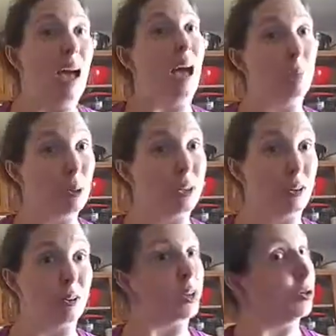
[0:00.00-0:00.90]
I pulled
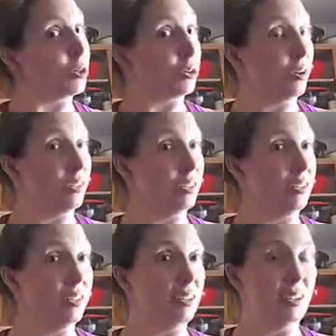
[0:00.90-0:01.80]
down a toaster oven,
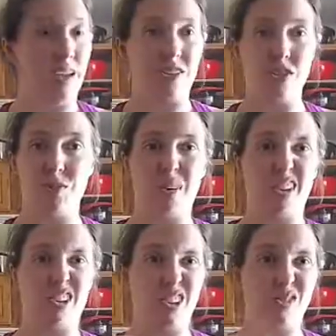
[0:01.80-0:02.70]
just a
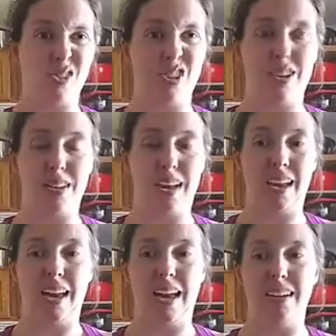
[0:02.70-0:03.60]
regular toaster that I
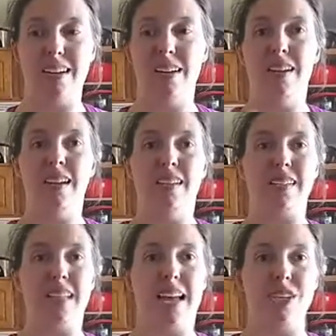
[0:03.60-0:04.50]
had,
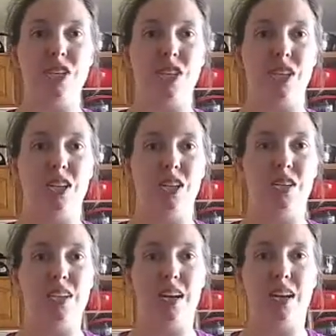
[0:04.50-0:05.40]
because last
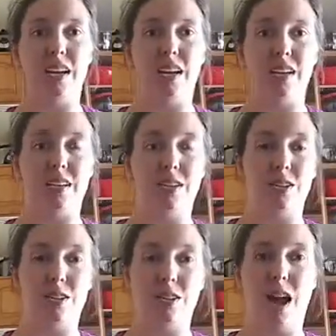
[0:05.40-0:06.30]
year
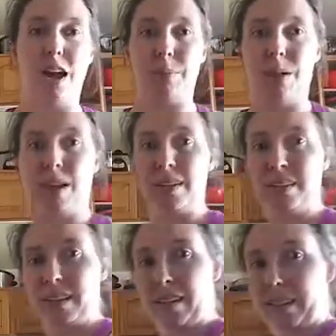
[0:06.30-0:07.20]
I
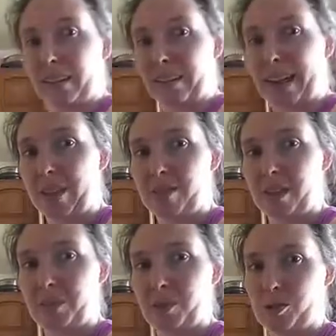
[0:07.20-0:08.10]
bought a little
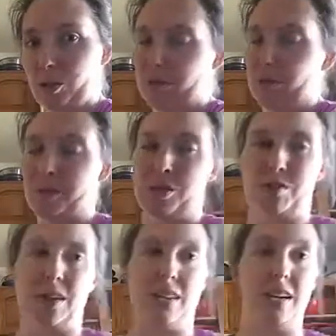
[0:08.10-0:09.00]
countertop toaster oven, which is
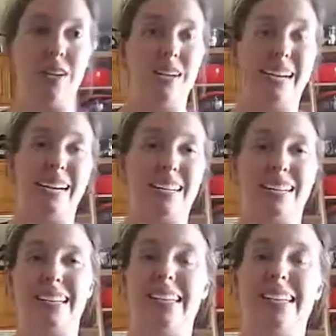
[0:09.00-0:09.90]
right there, and